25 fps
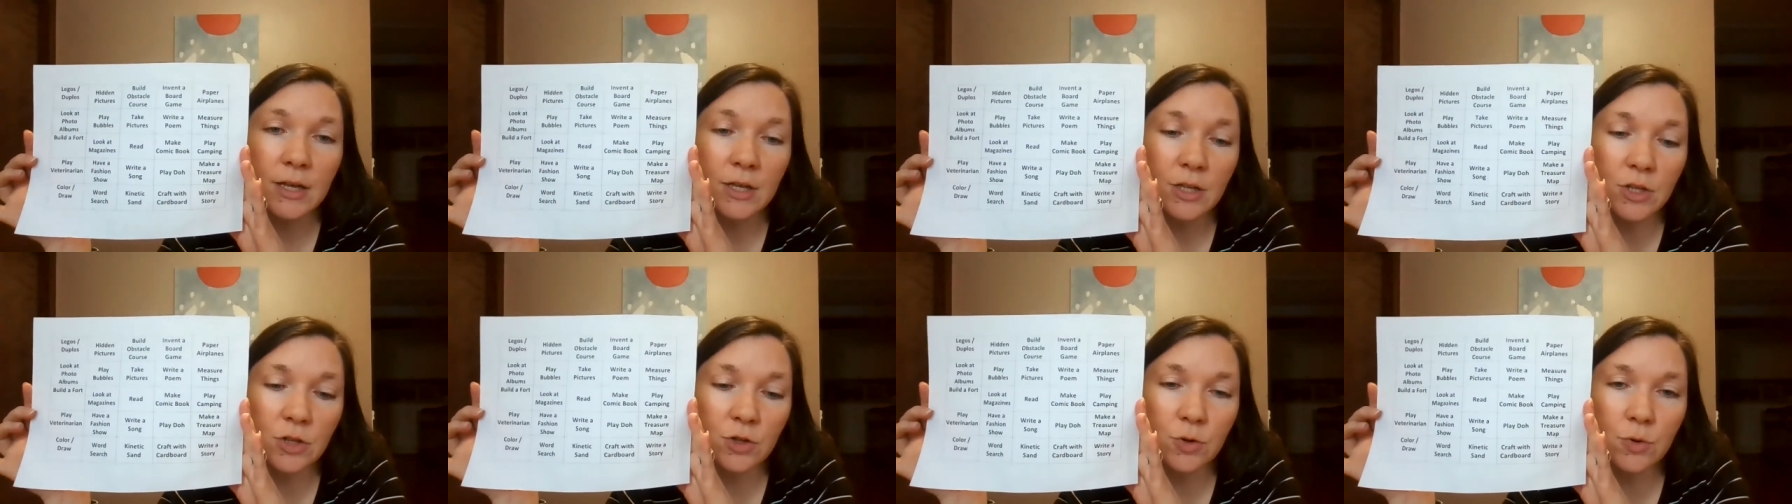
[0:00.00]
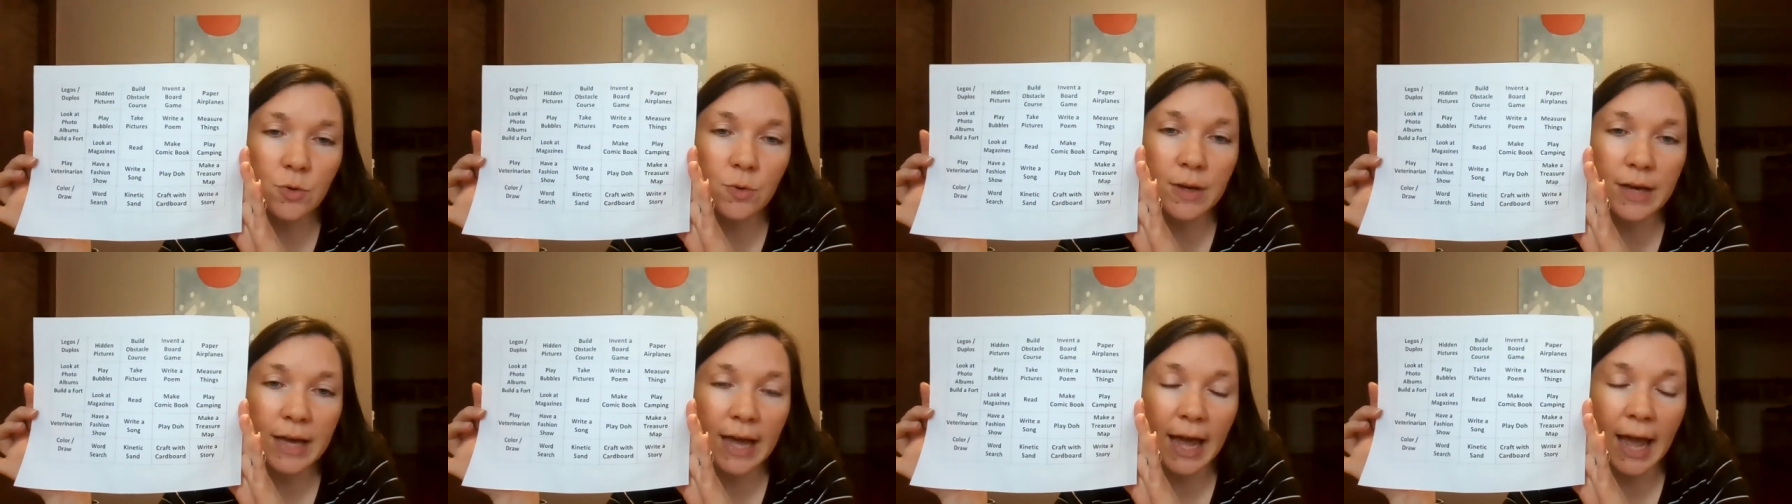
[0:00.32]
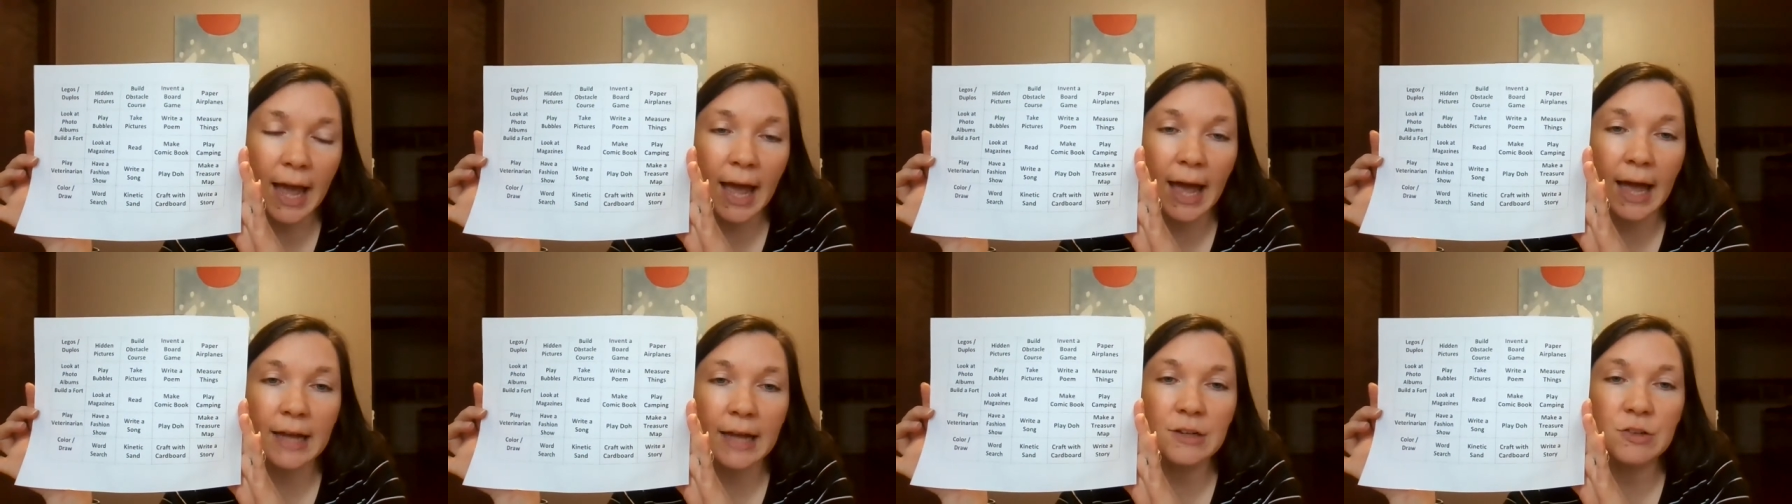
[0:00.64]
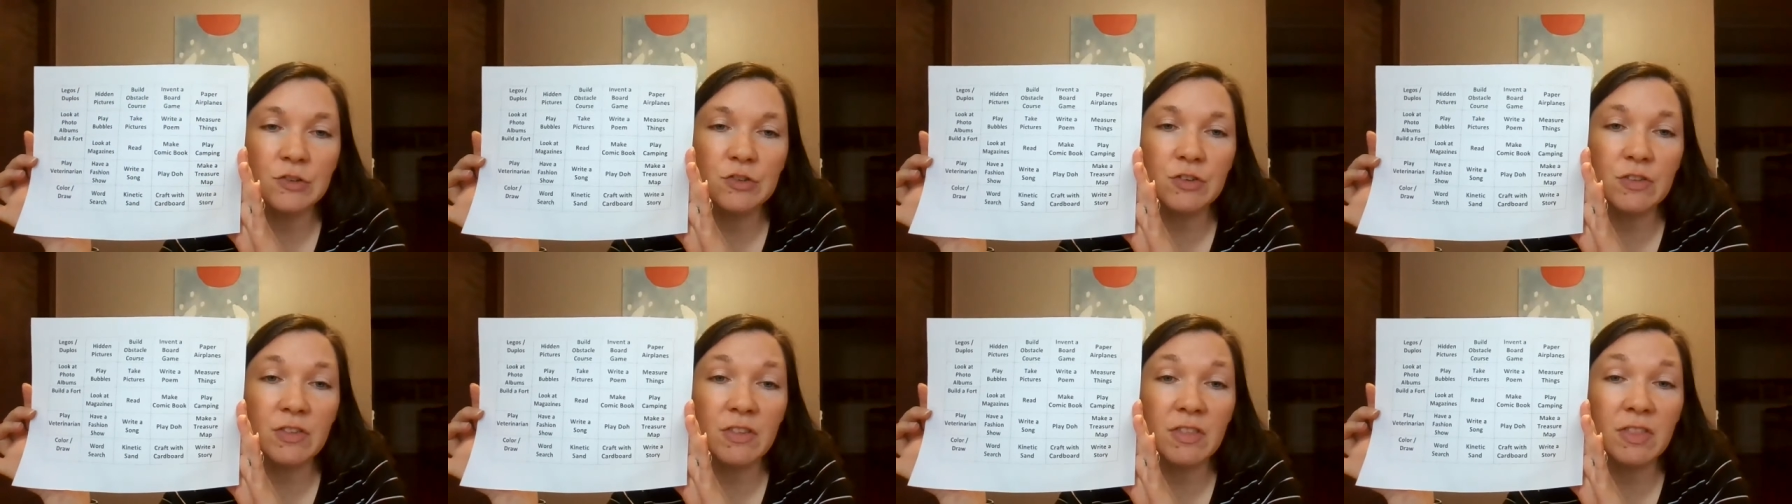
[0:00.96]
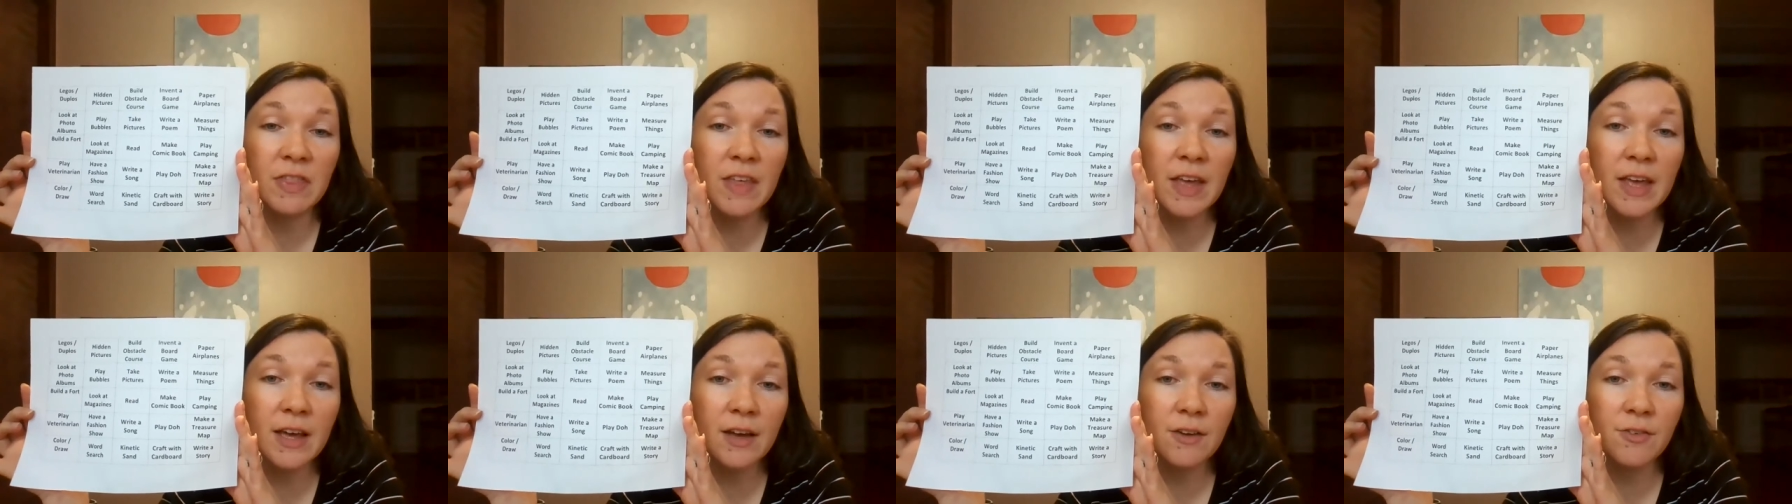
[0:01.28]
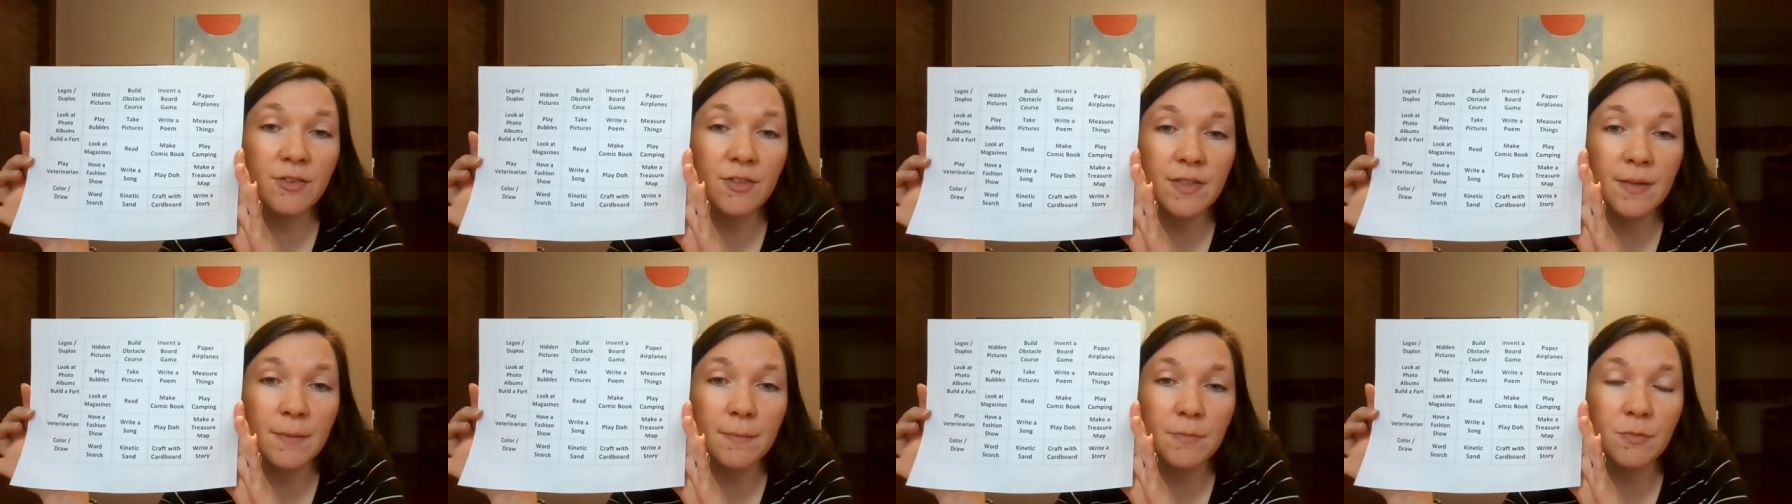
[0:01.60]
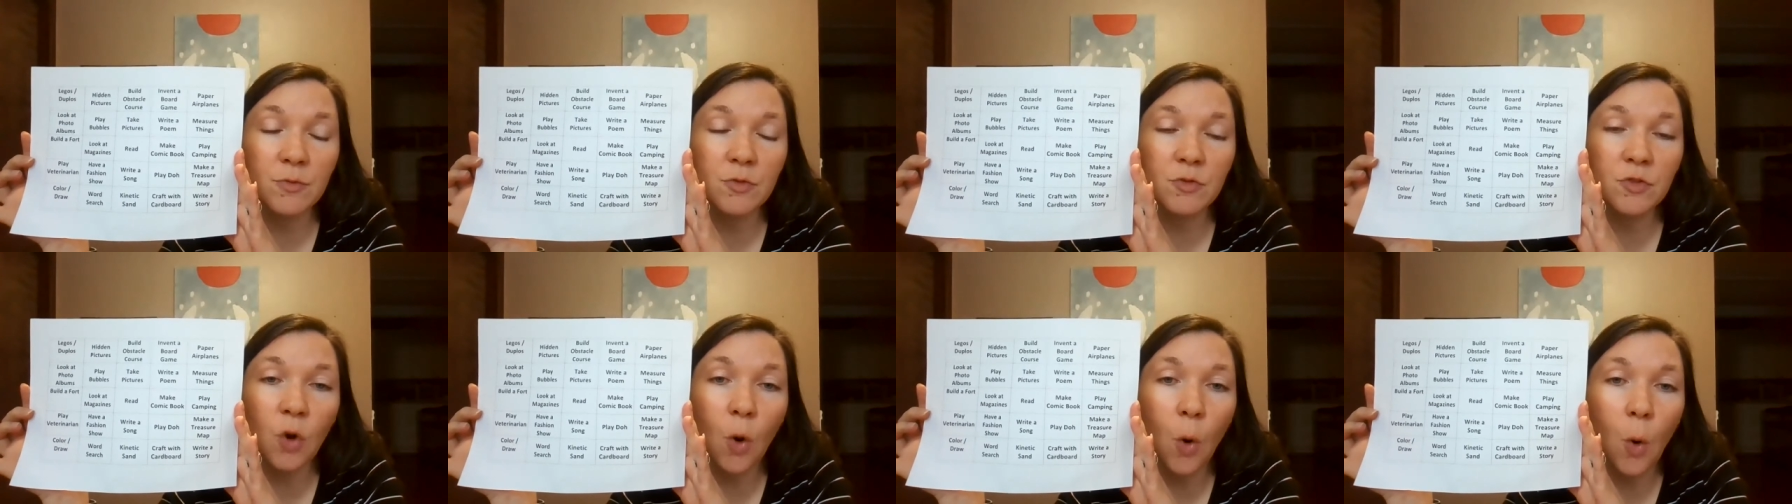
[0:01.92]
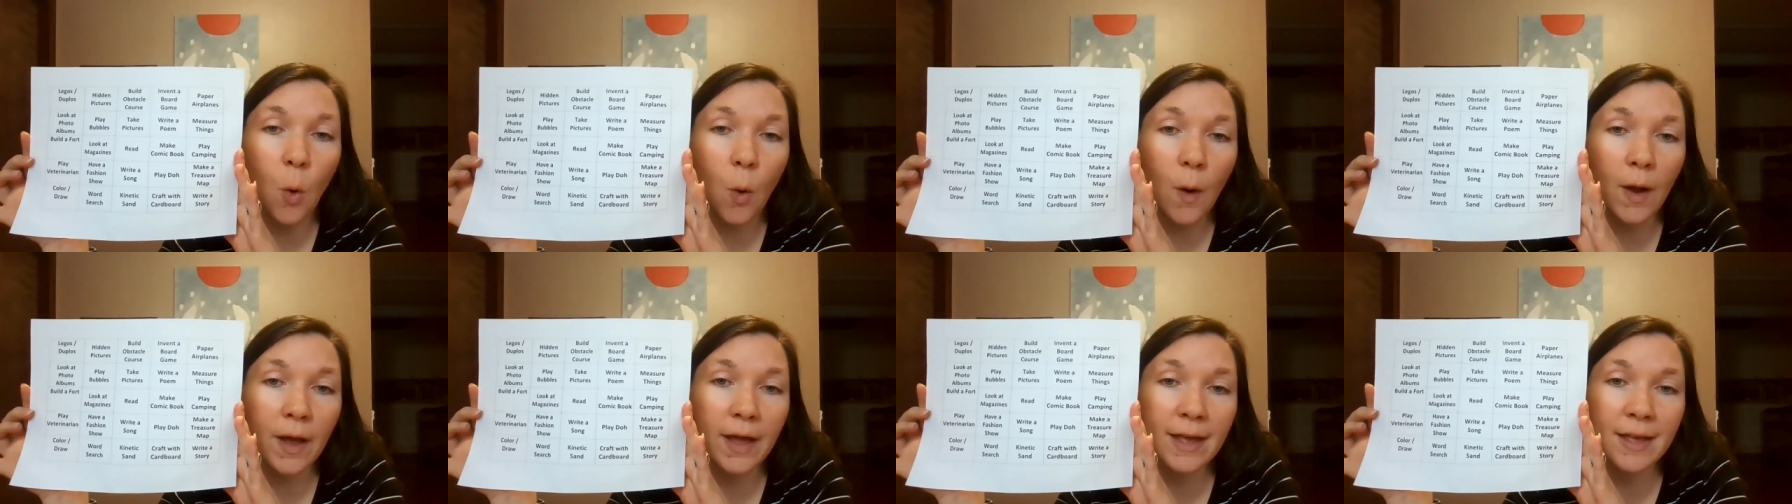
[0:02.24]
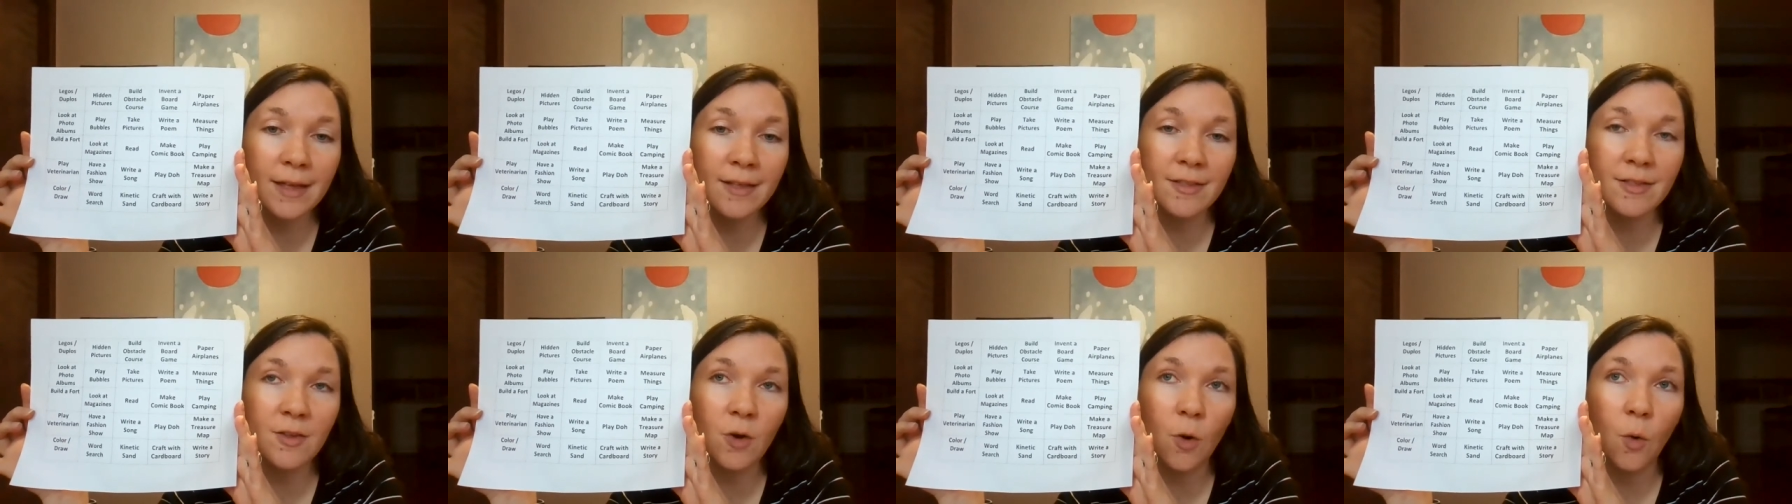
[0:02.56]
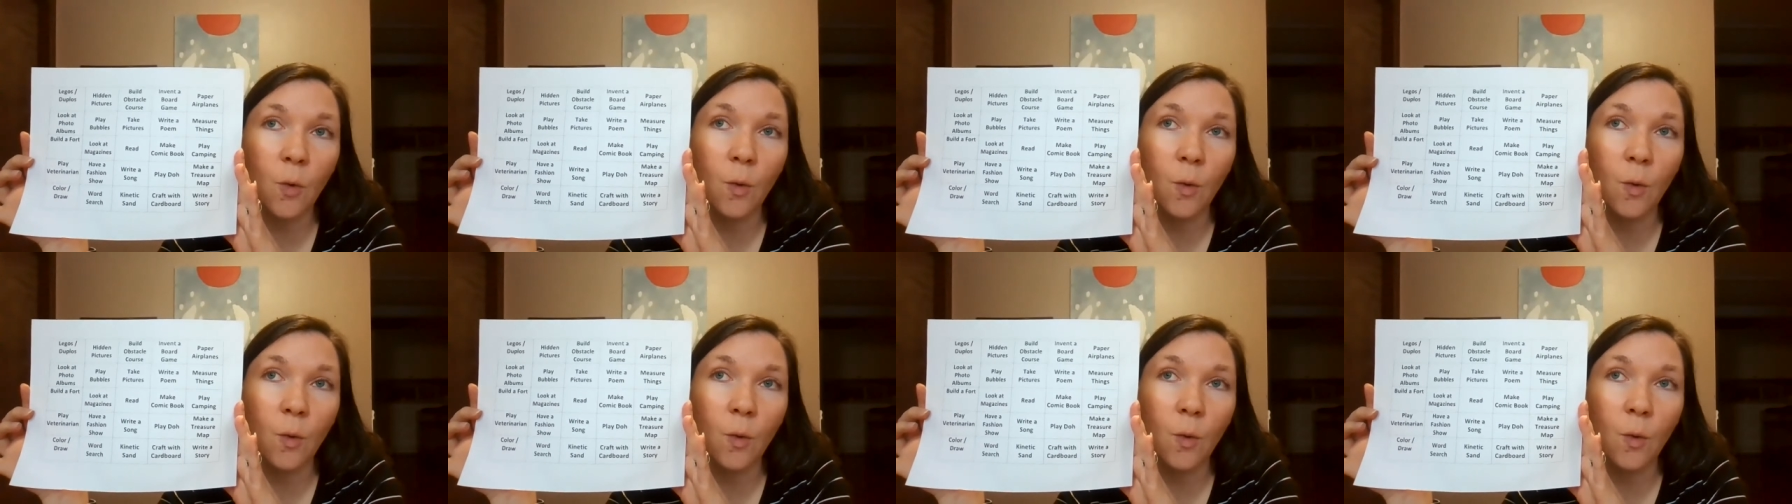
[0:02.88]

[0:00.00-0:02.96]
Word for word: You can just think of some toys